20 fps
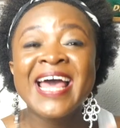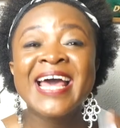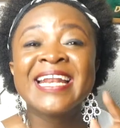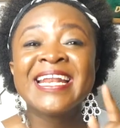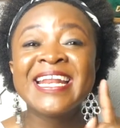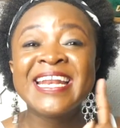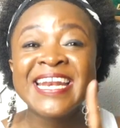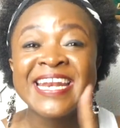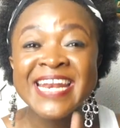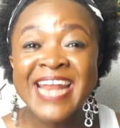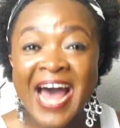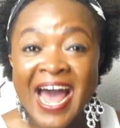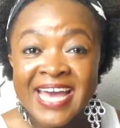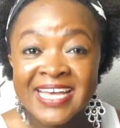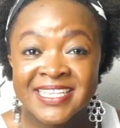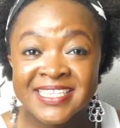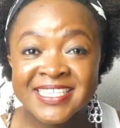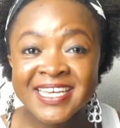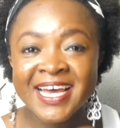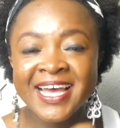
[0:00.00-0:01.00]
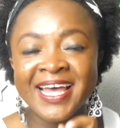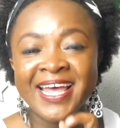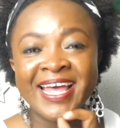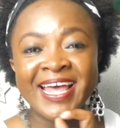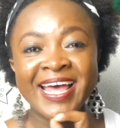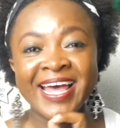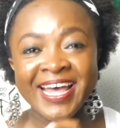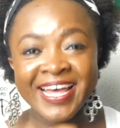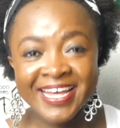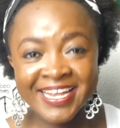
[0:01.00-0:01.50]
The
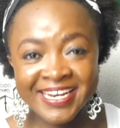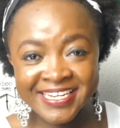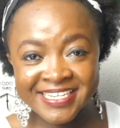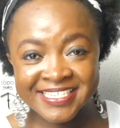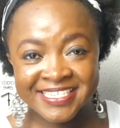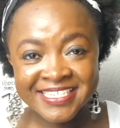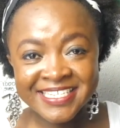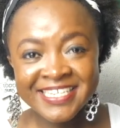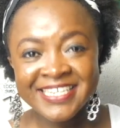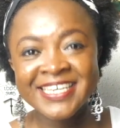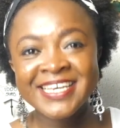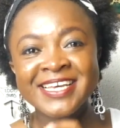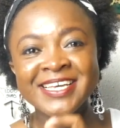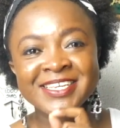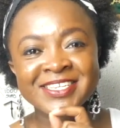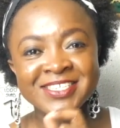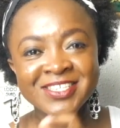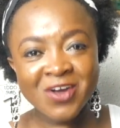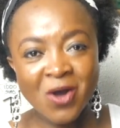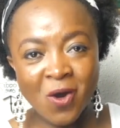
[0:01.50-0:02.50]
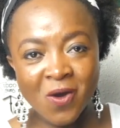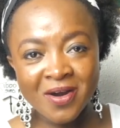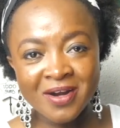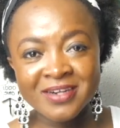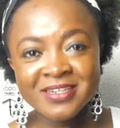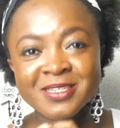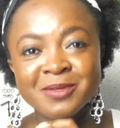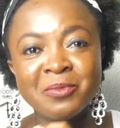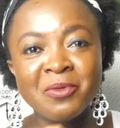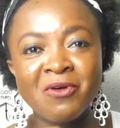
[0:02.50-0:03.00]
Knight-Hennessy
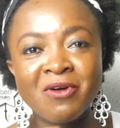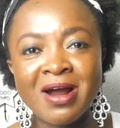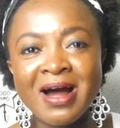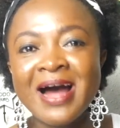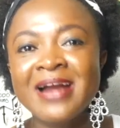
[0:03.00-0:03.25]
Scholars program.